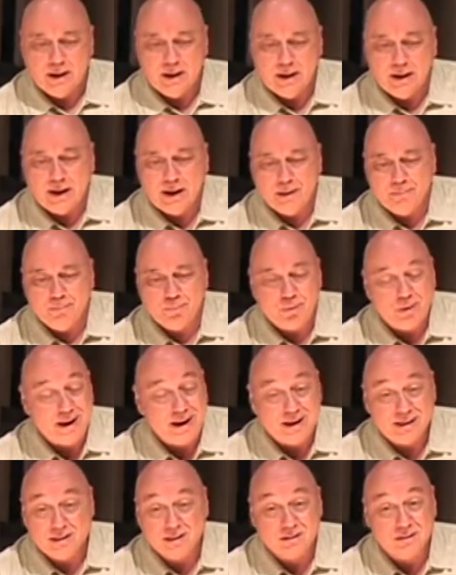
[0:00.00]
I
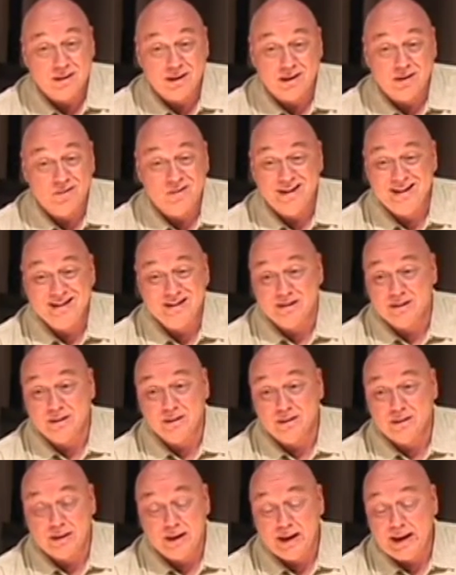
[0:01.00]
practice like crazy.
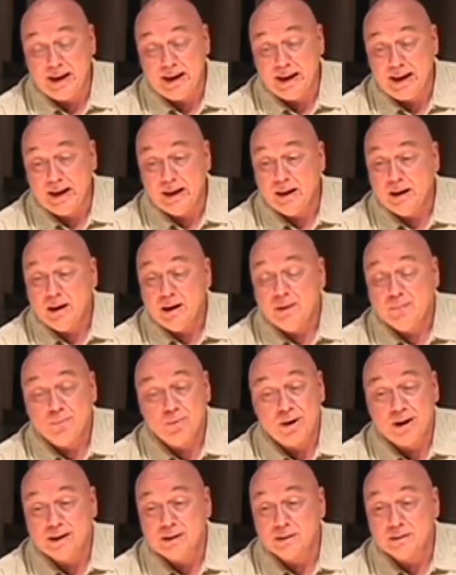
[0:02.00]

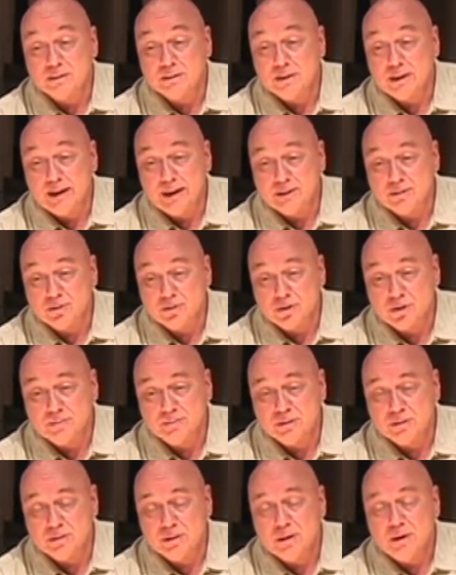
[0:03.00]
Practice the
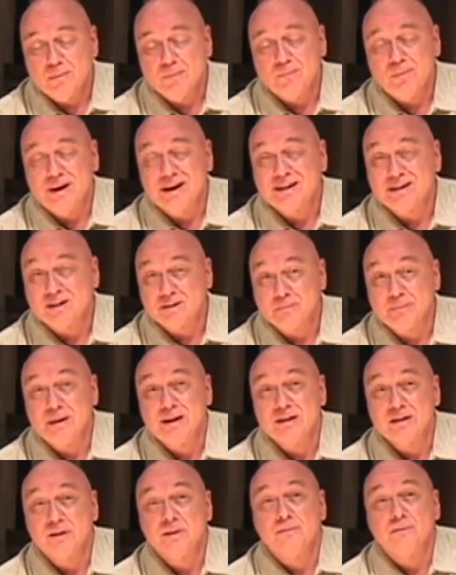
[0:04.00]
excerpts, practice
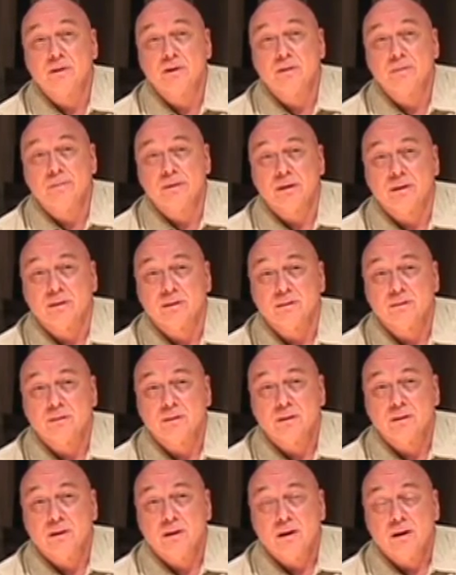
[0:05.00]
basic fundamentals.
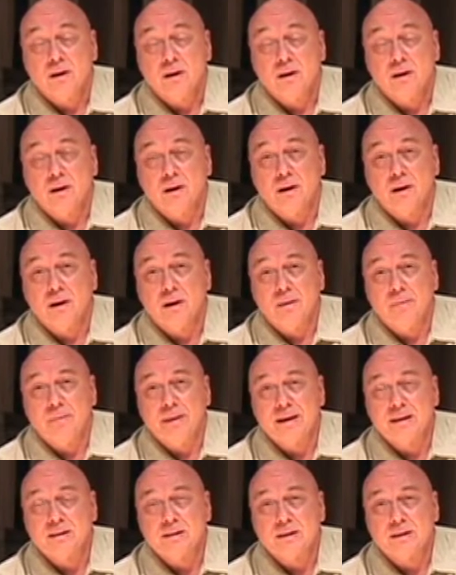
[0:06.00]

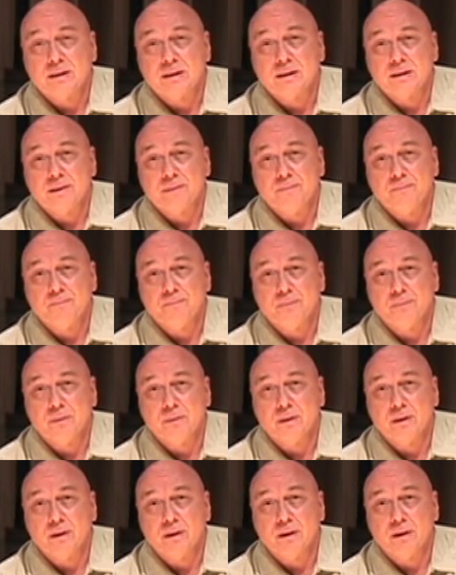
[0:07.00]
Basically,
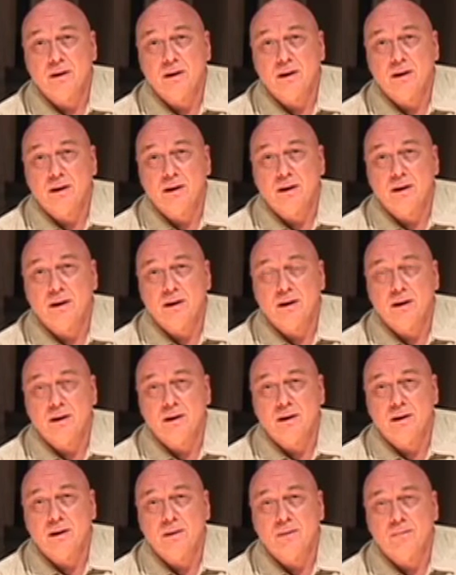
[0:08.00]

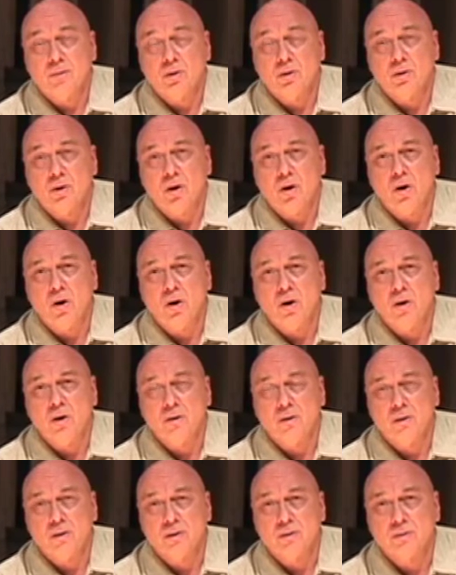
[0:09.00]
on all
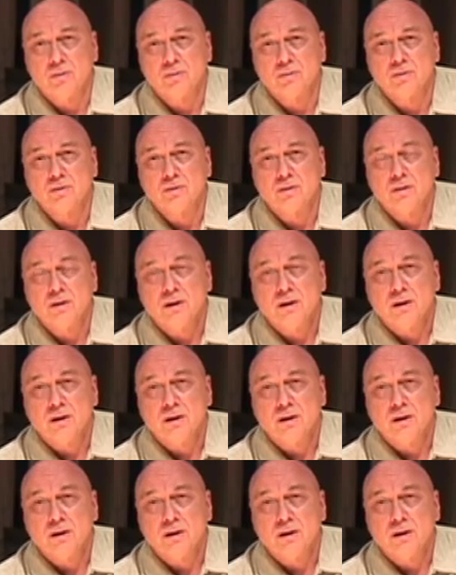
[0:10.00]
those,